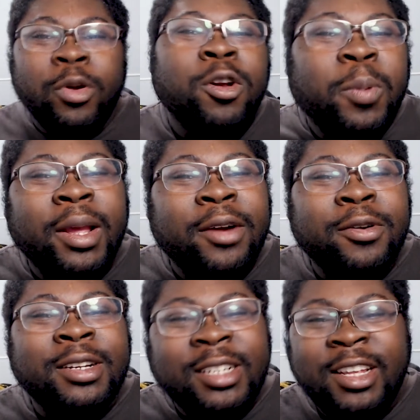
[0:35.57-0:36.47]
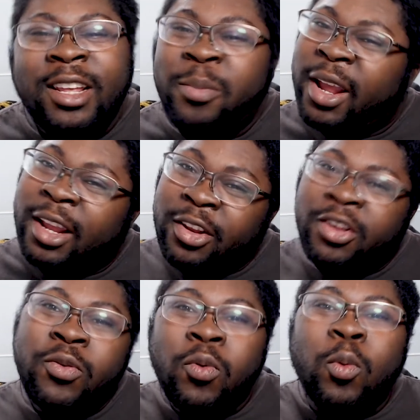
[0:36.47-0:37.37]
When you're playing on a team and
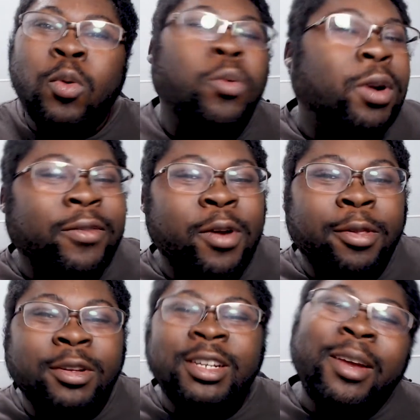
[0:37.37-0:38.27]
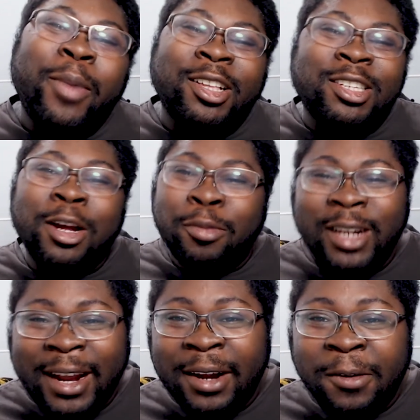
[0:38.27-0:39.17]
you or one of your other teammates go
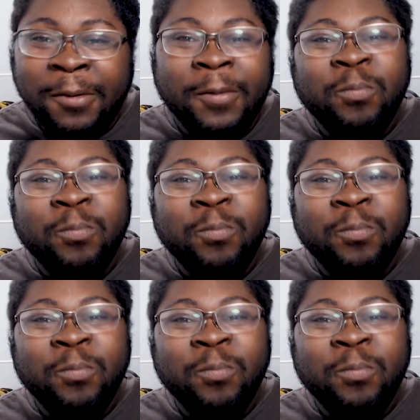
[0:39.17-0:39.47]
down,